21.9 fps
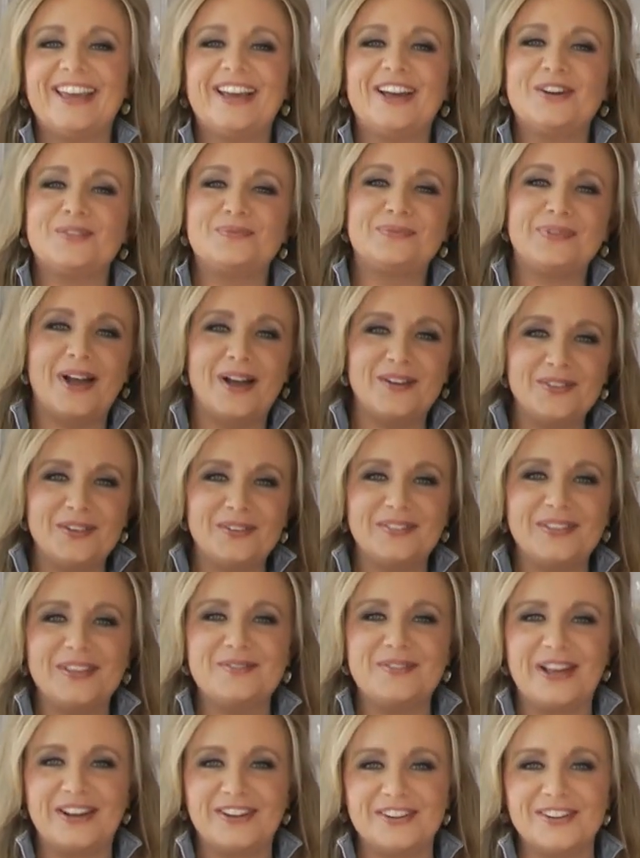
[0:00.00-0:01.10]
yeah,
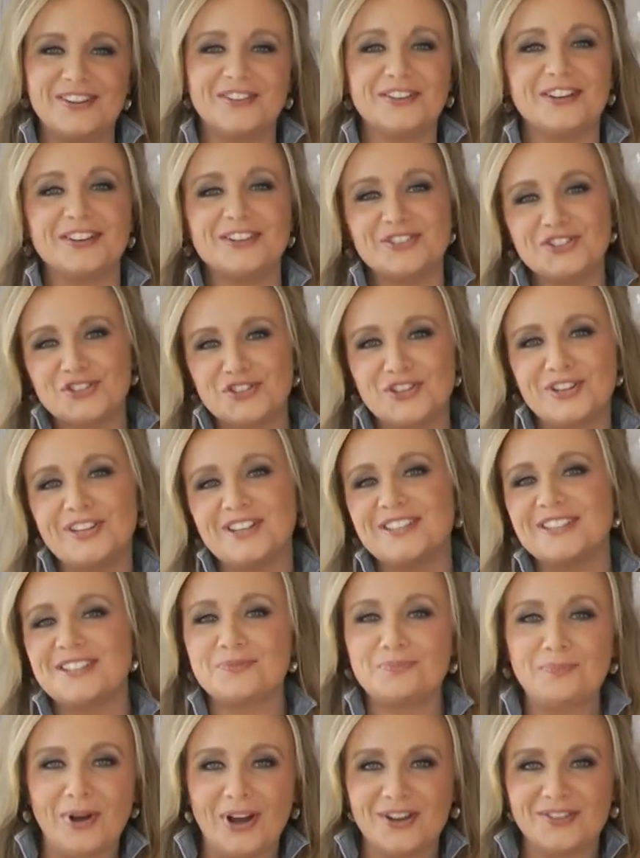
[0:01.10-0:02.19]
probably better known as
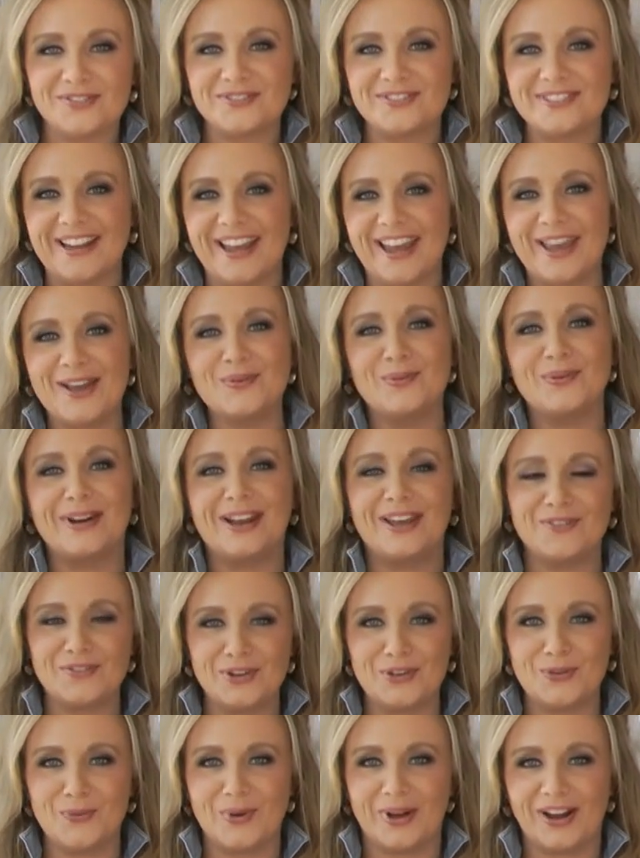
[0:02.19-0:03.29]
Cheese Puff Day,
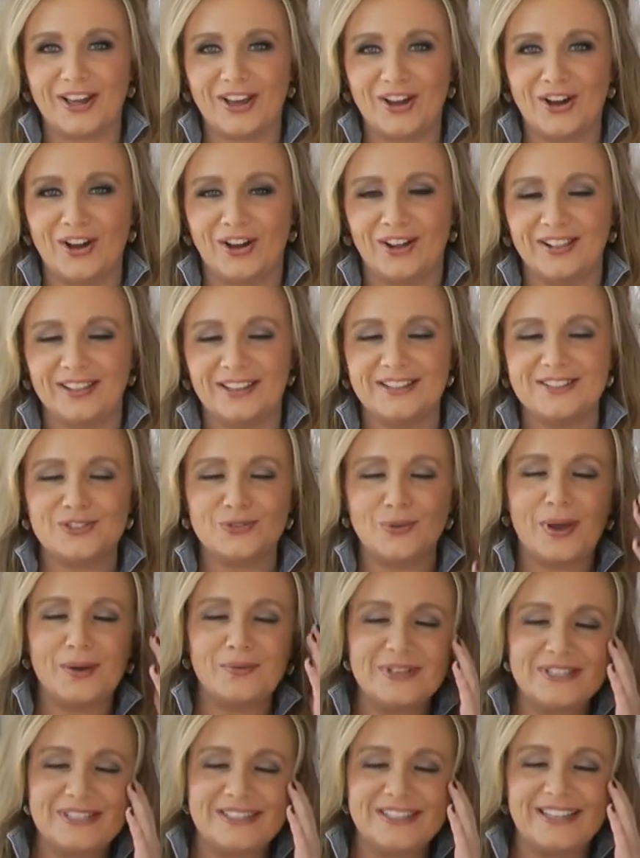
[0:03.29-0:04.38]
whatever you want to call it. So
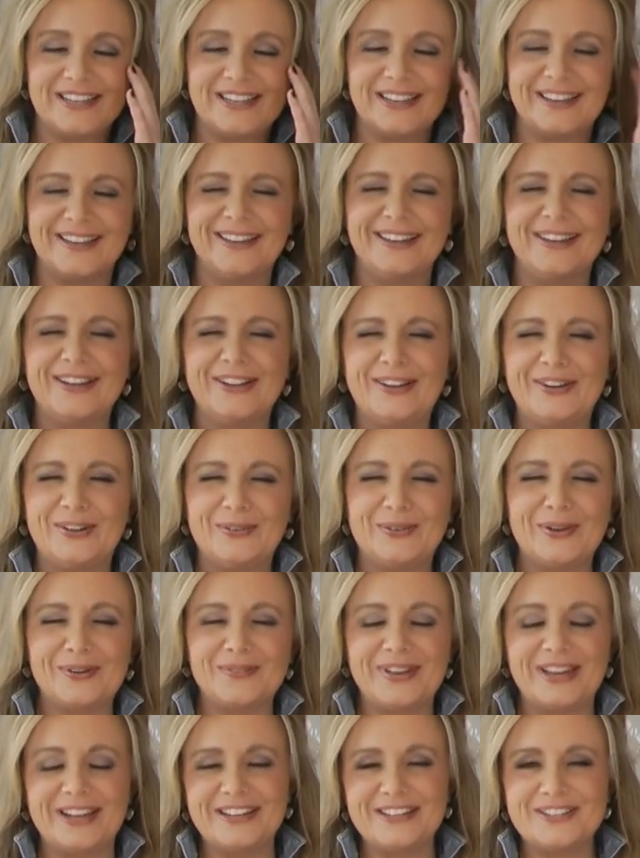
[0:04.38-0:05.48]
I was thinking, what
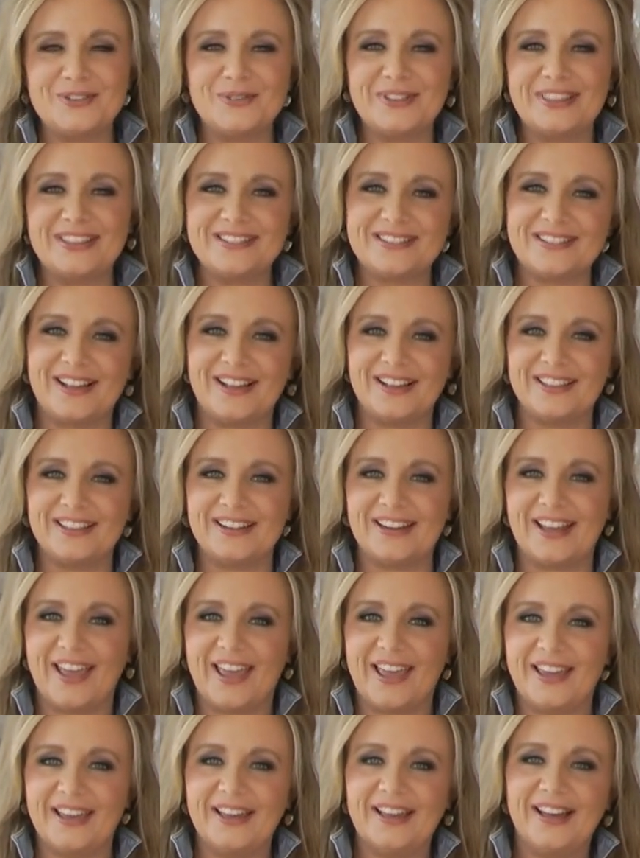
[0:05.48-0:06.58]
am I going to do with this
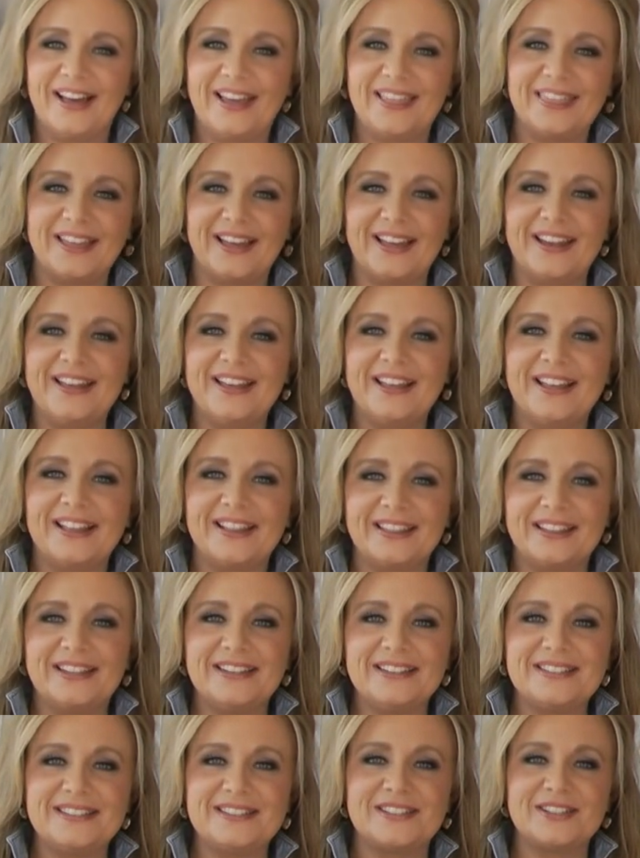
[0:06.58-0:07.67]
holiday? I thought,
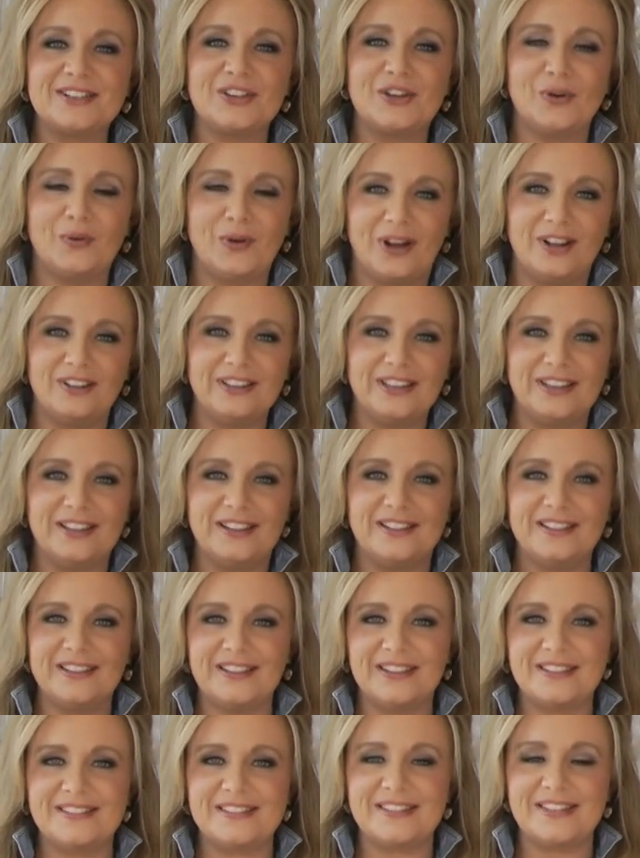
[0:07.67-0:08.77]
let's go all
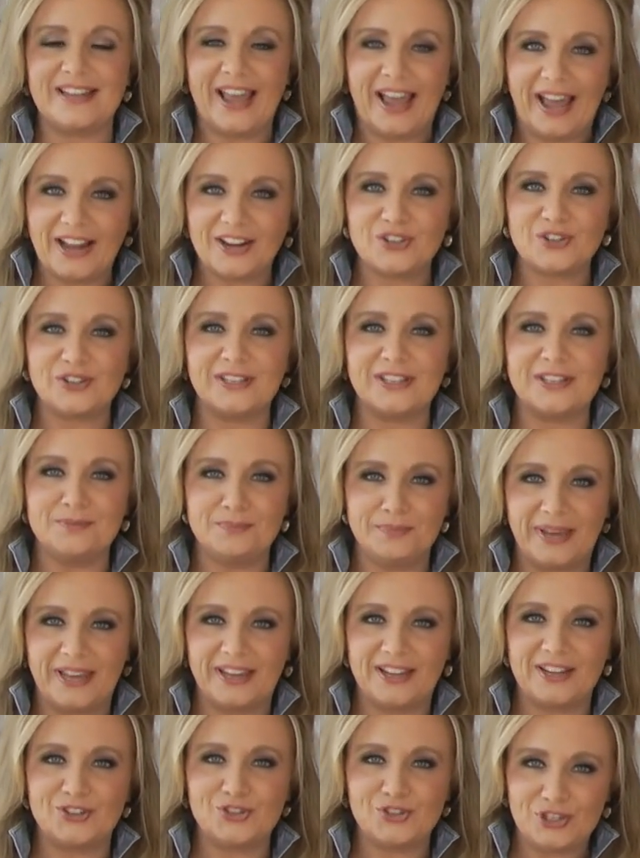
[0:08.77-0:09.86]
in. Let's actually
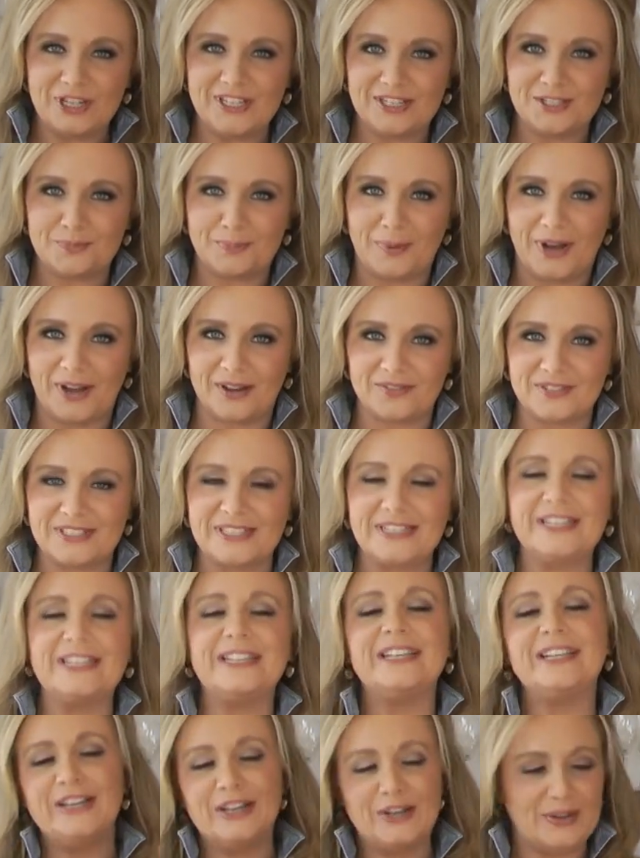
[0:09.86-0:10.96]
make cheese puffs.
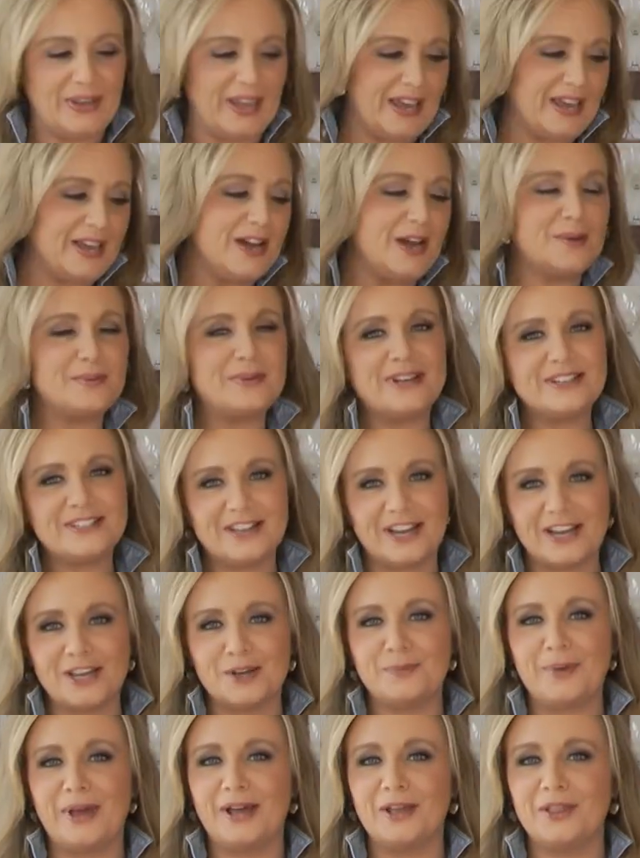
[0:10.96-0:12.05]
Okay, I'm not
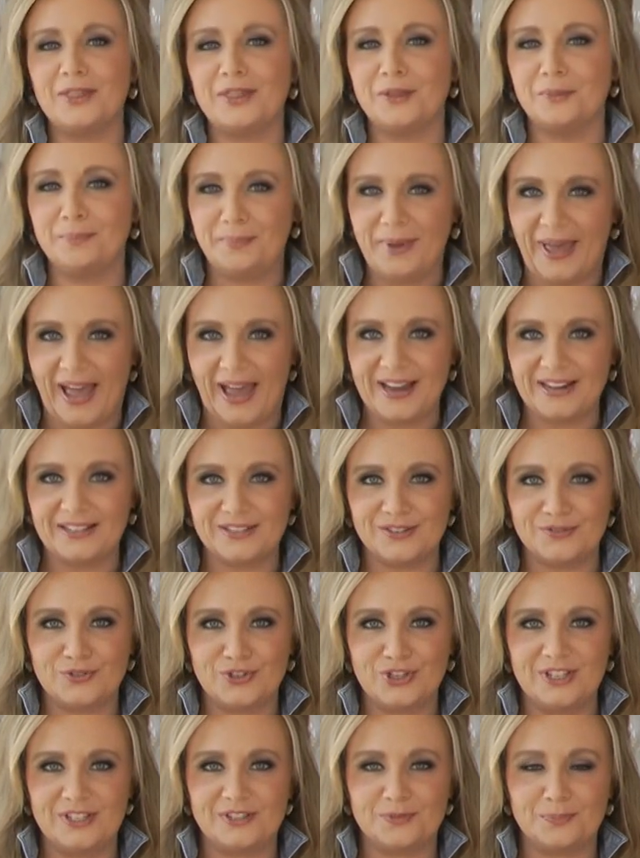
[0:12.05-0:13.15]
talking about the bags of
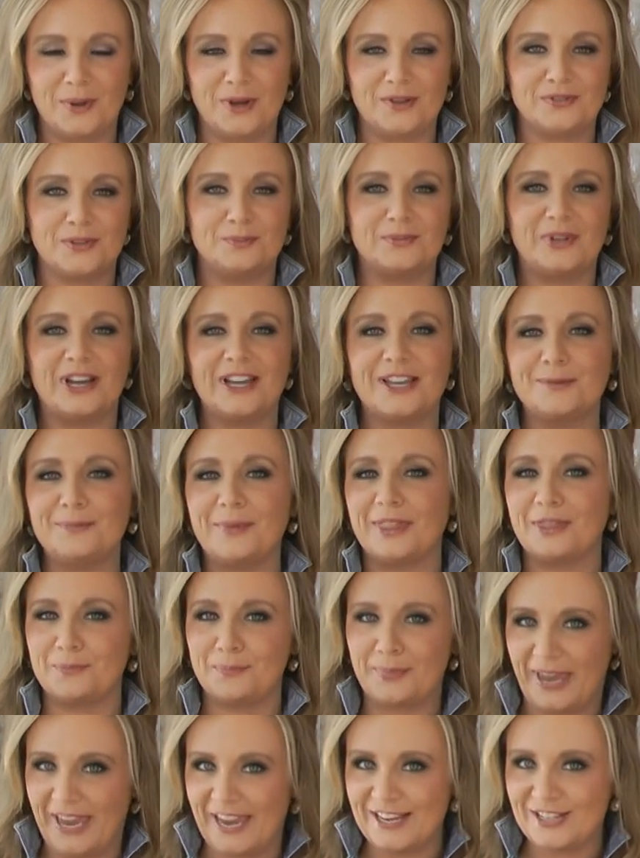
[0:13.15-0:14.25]
cheese puffs. I'm talking about
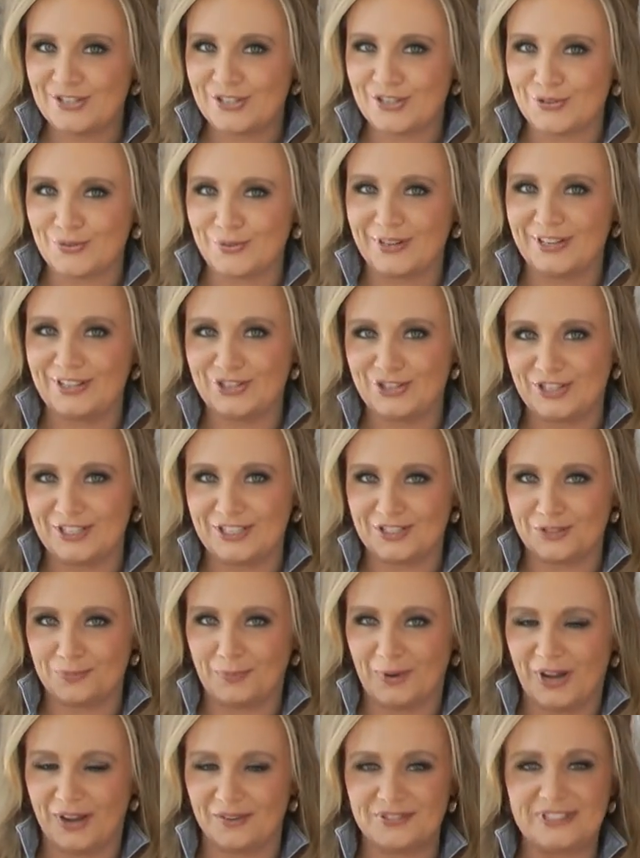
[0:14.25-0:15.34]
the pastry cheese
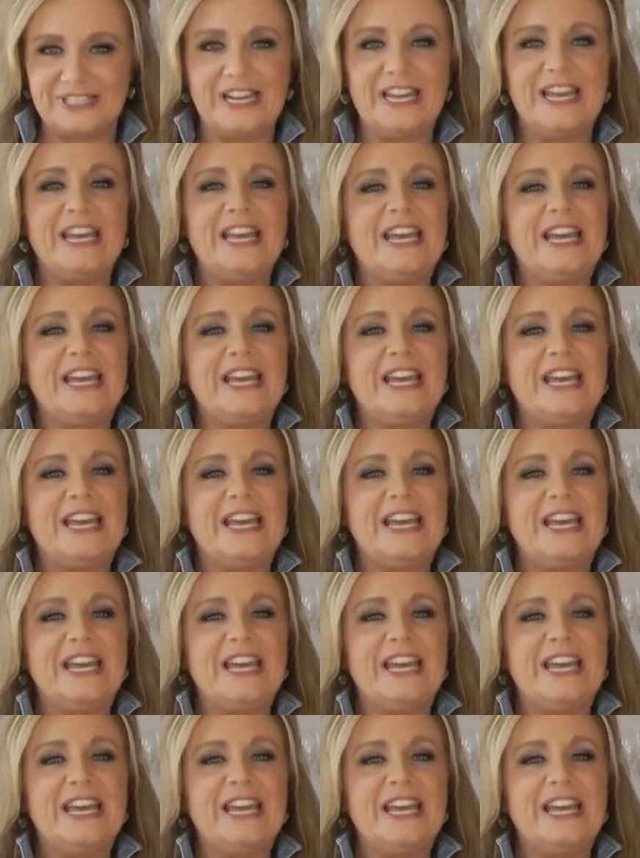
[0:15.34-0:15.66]
puffs.